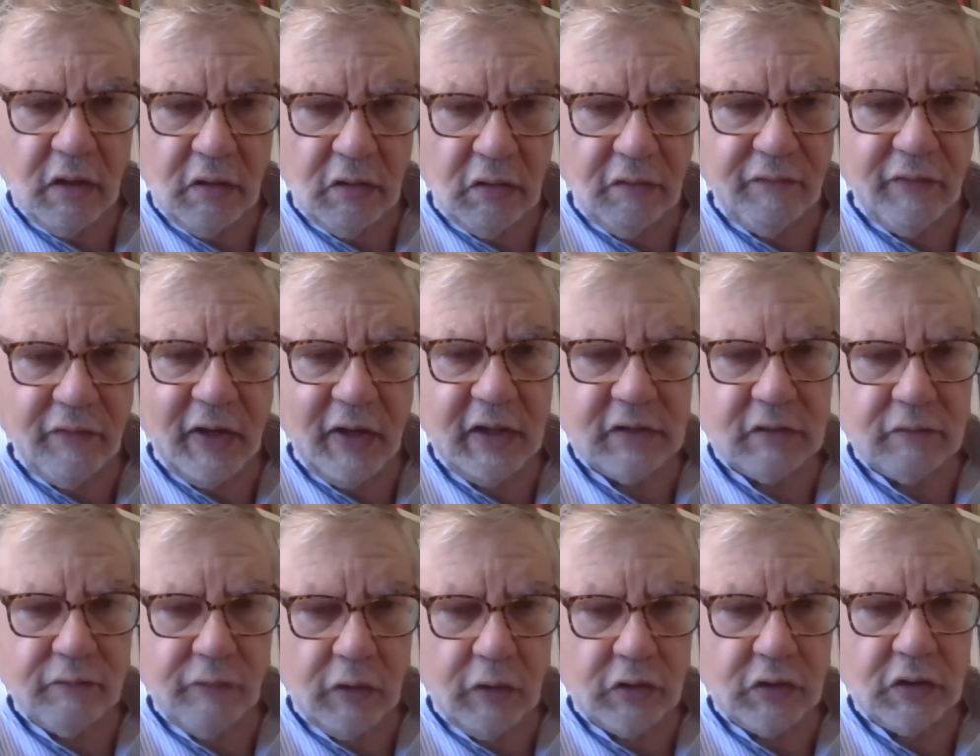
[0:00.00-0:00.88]
a
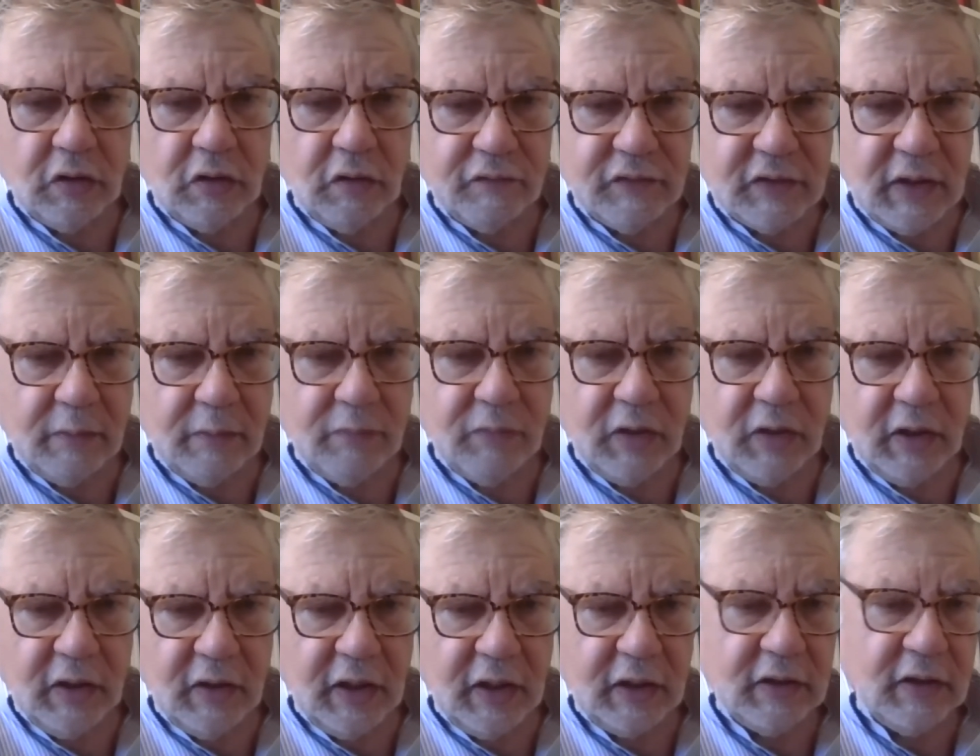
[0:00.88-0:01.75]
revised version of
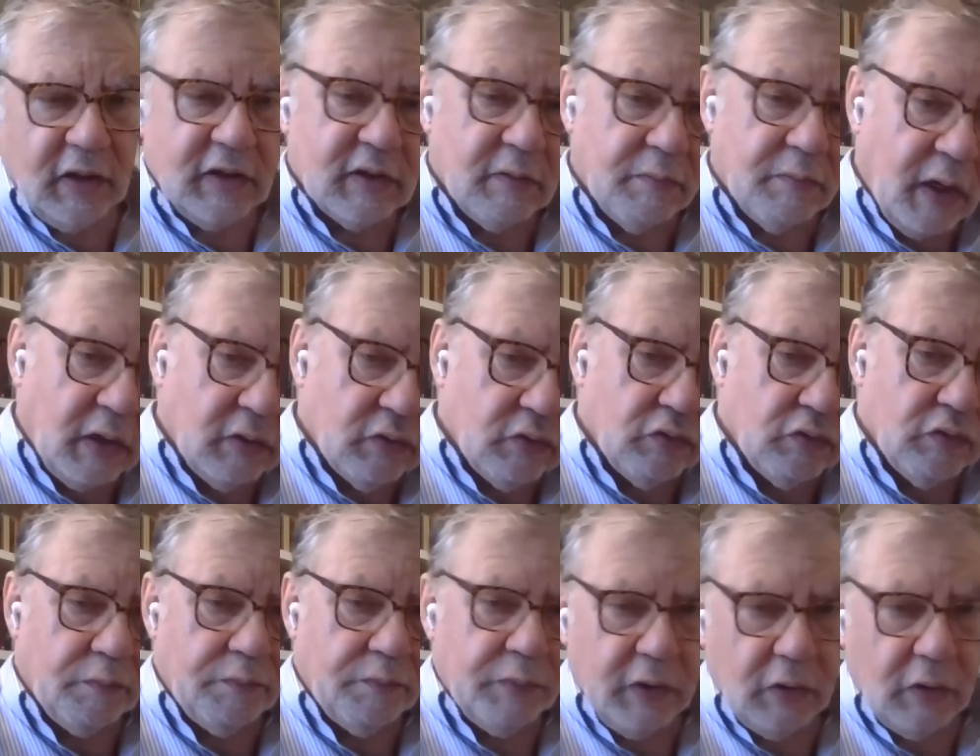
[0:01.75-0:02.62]
something that is about
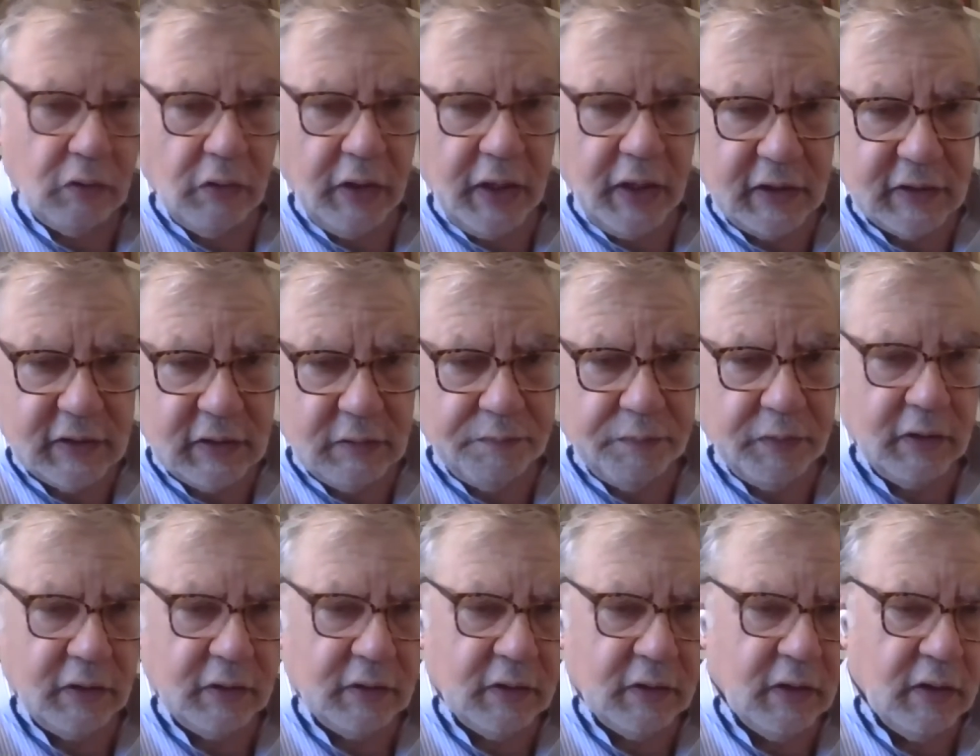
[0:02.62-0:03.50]
to appear or has
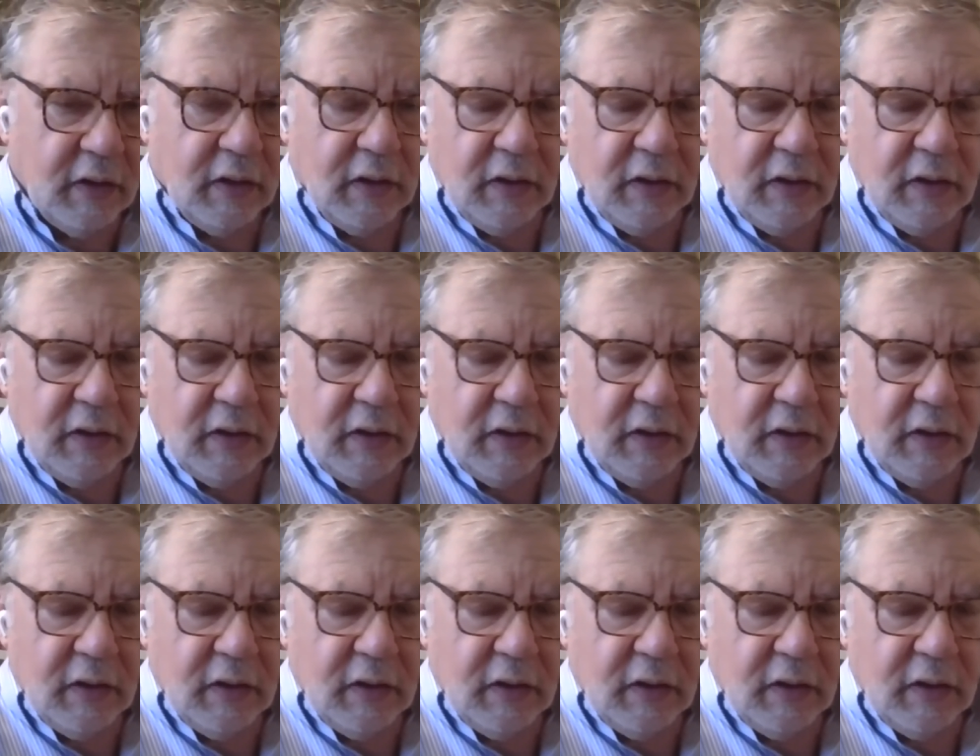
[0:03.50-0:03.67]
appeared,